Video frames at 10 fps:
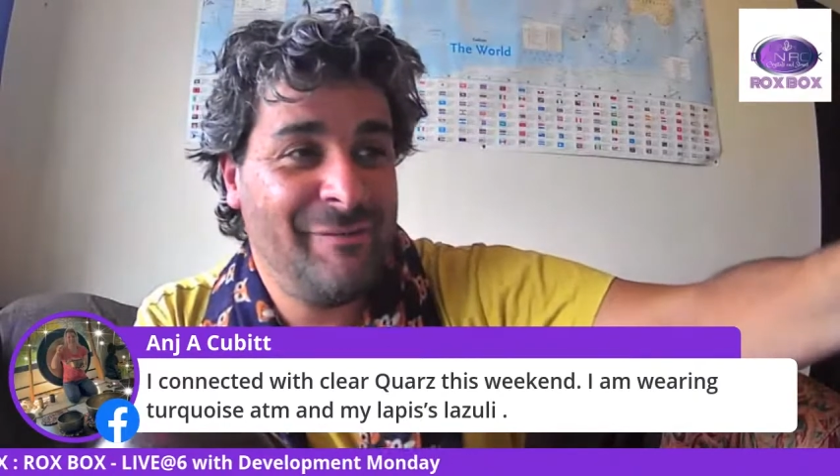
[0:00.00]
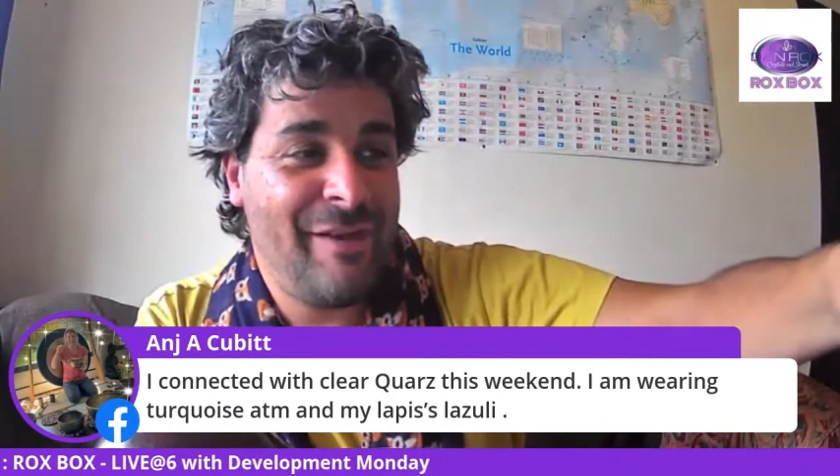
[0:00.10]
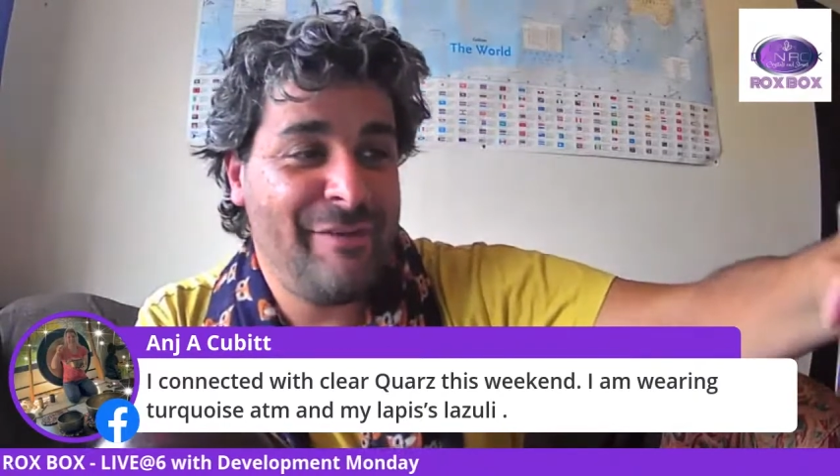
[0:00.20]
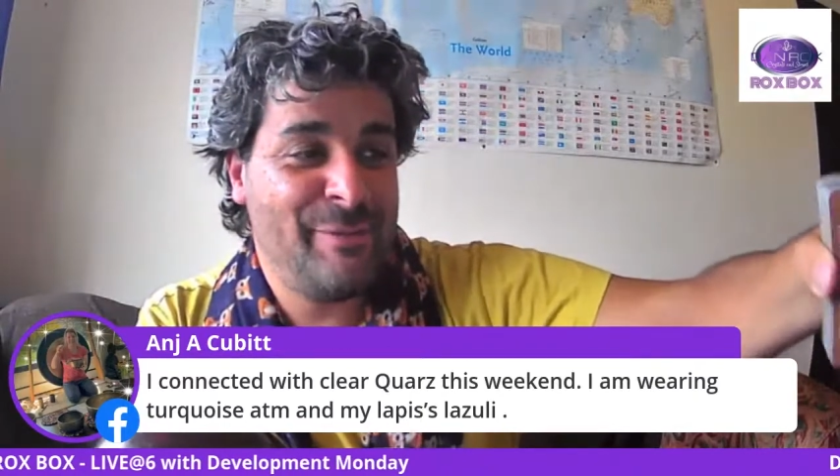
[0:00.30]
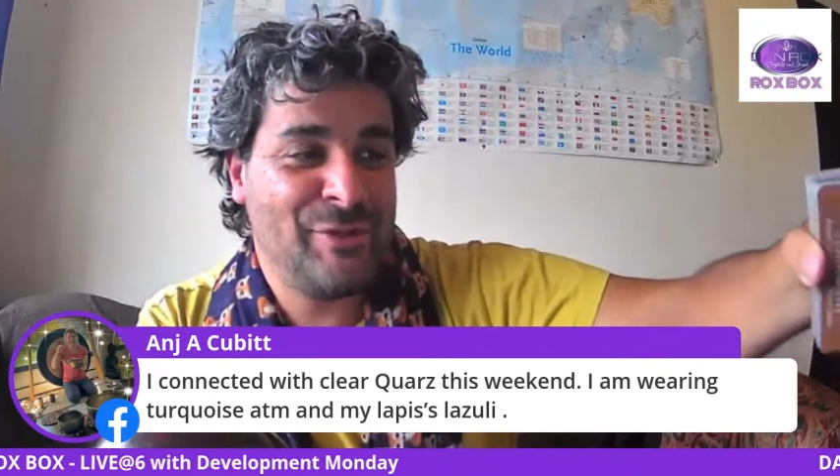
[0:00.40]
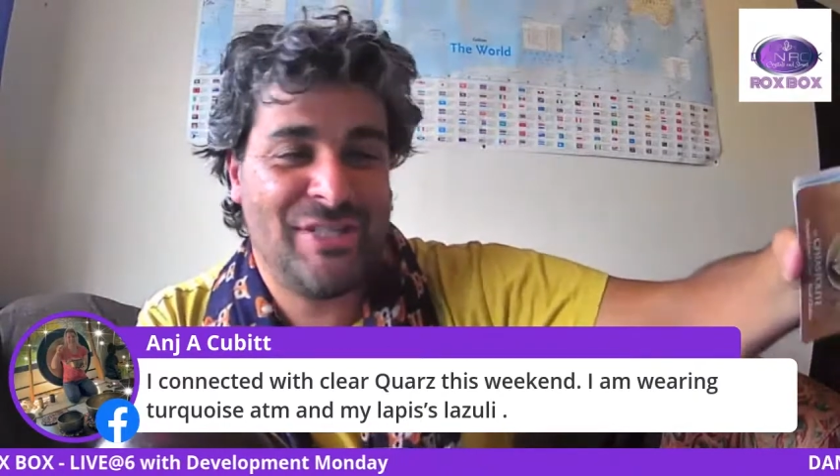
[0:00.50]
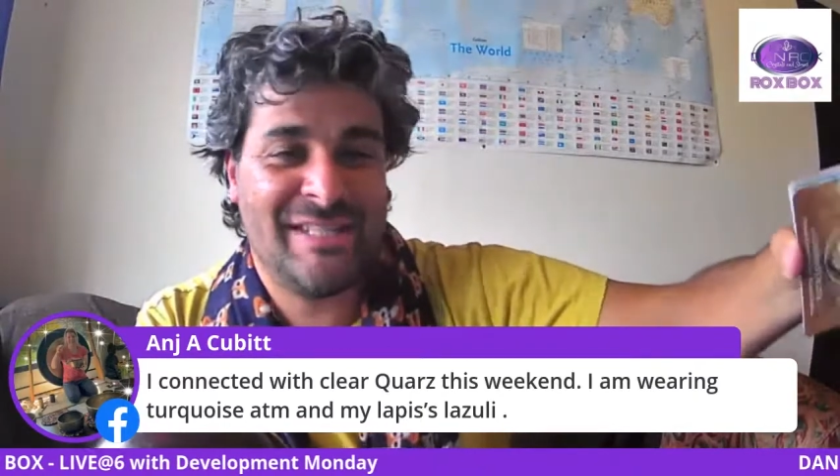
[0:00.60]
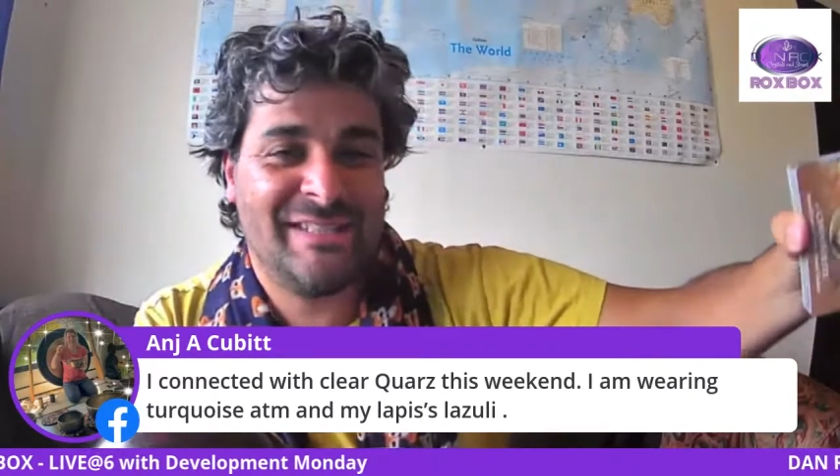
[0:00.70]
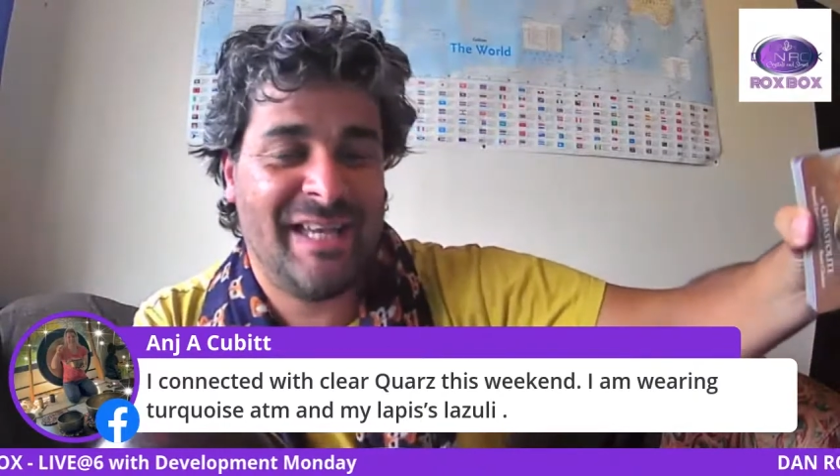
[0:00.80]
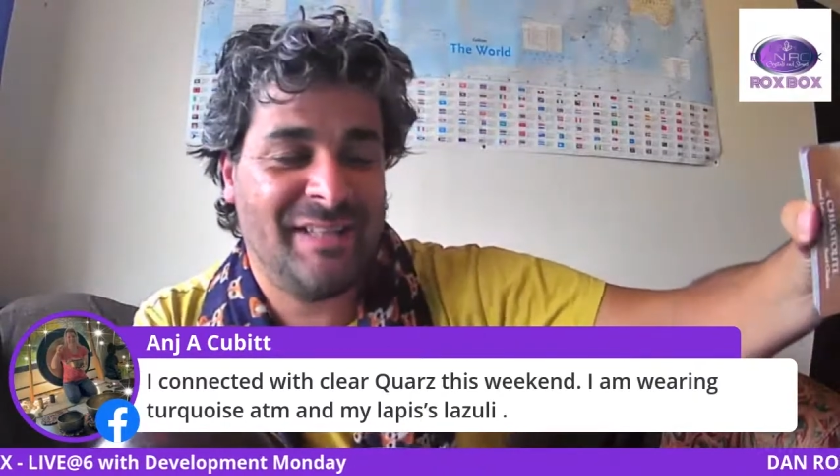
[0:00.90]
Very much
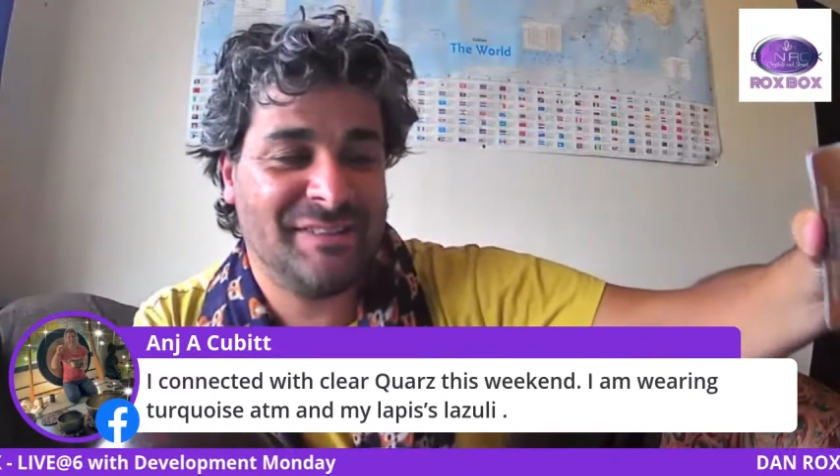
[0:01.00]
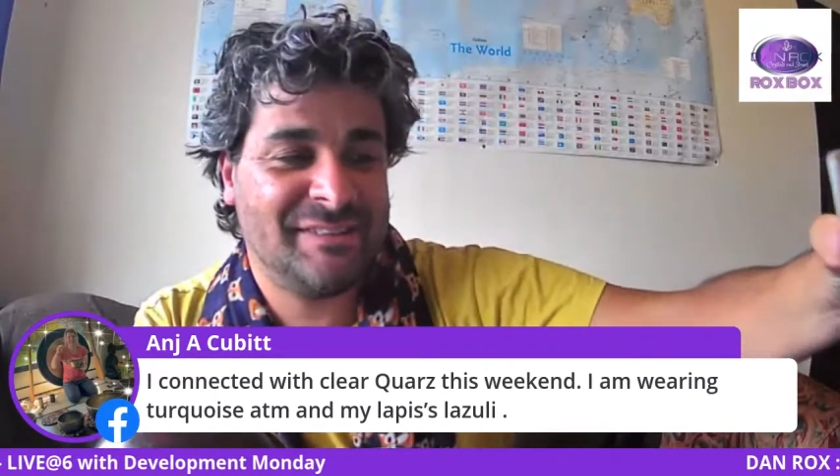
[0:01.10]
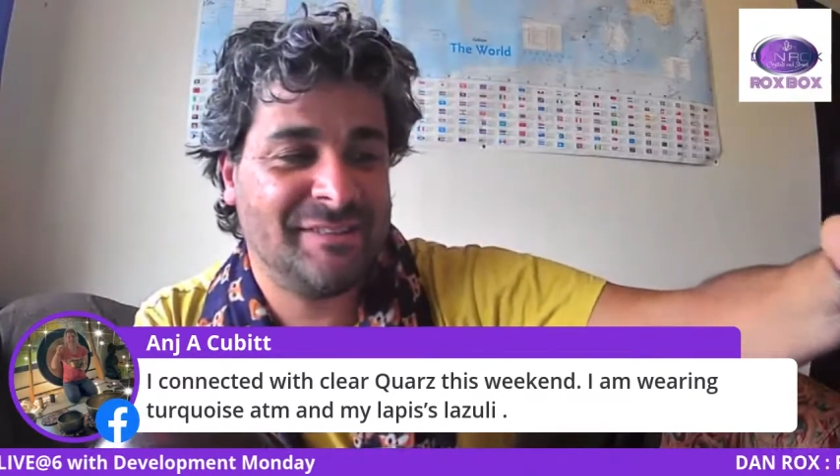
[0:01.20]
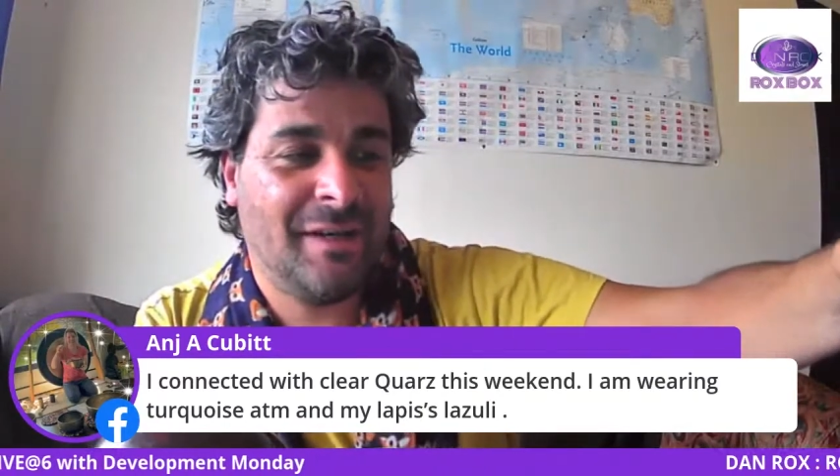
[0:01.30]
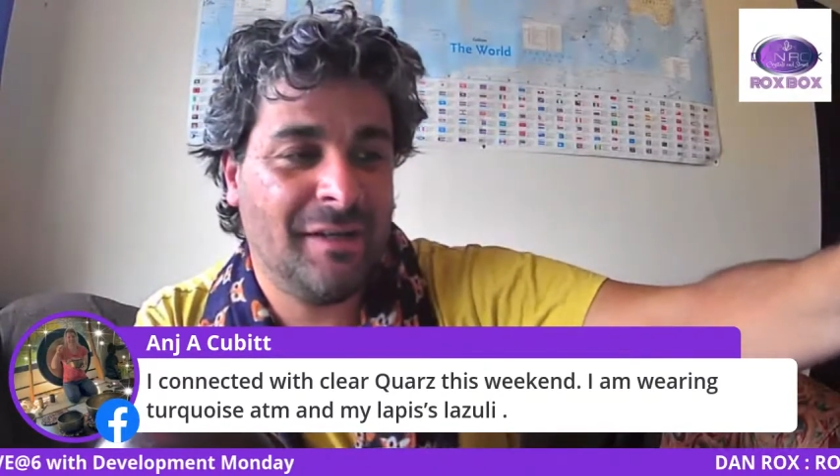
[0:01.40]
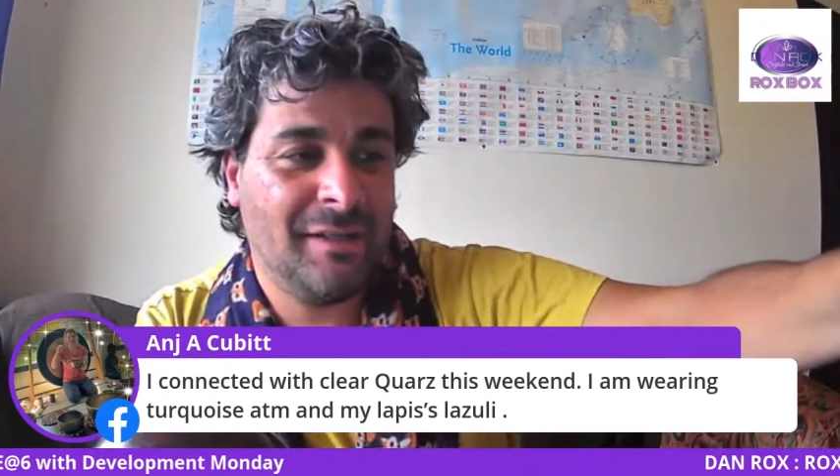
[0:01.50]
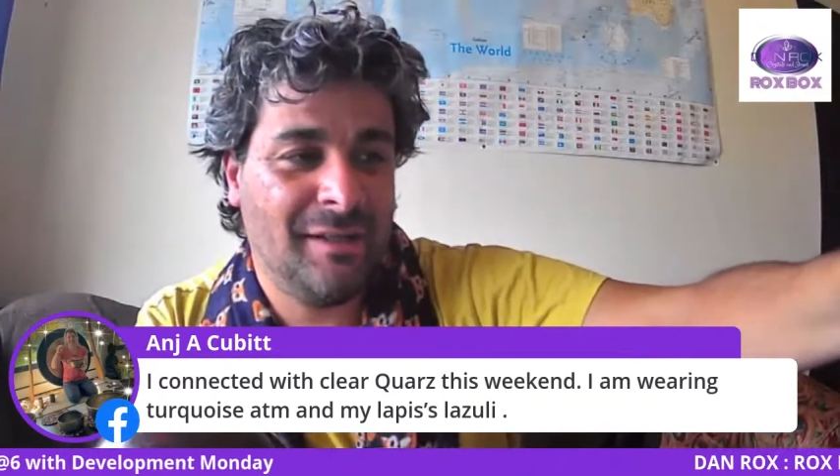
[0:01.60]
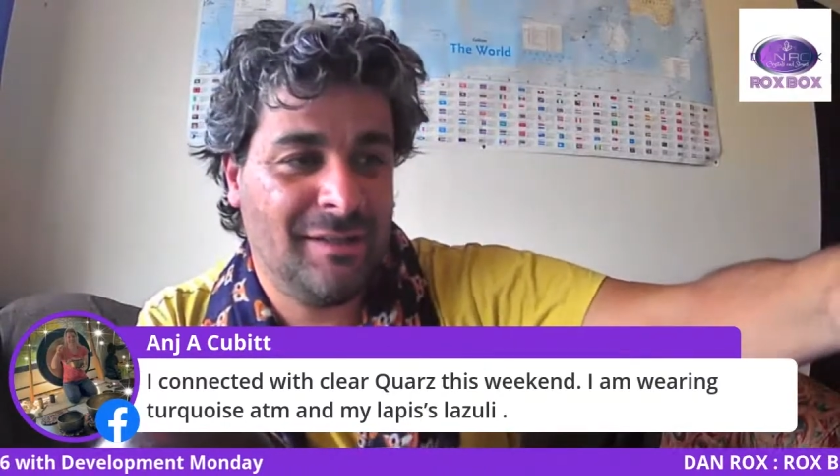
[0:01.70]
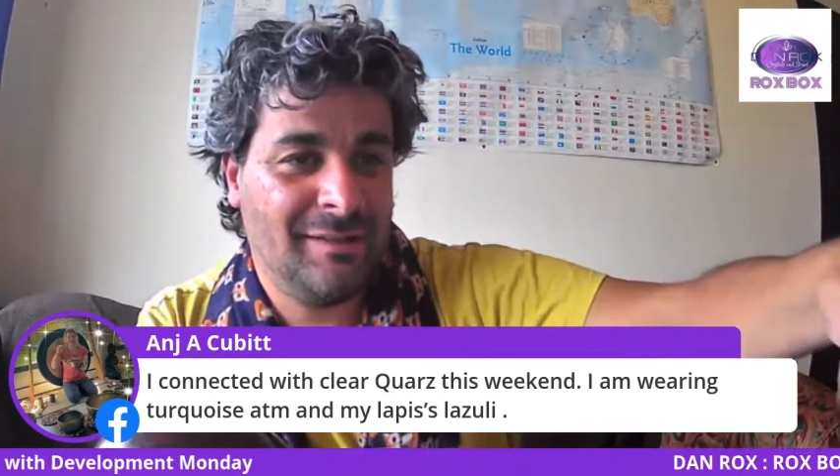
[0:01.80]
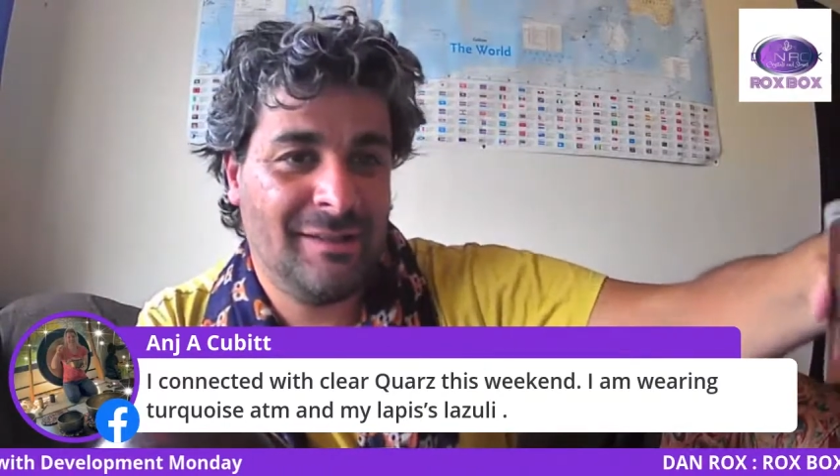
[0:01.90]
in Dan's
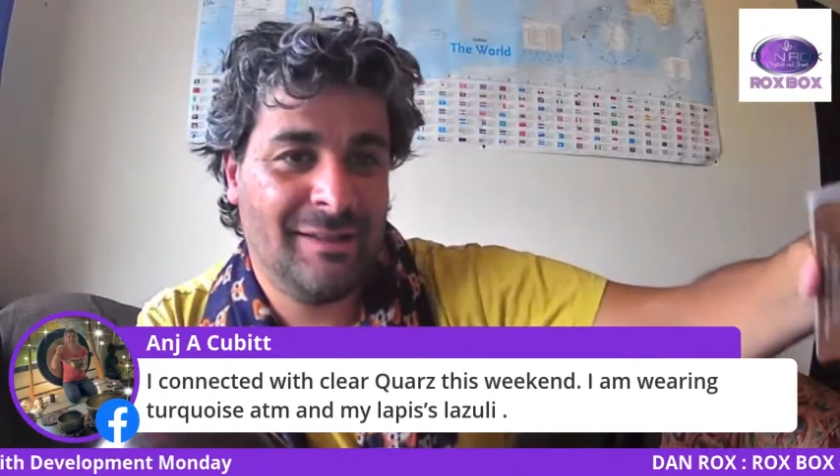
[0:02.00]
style,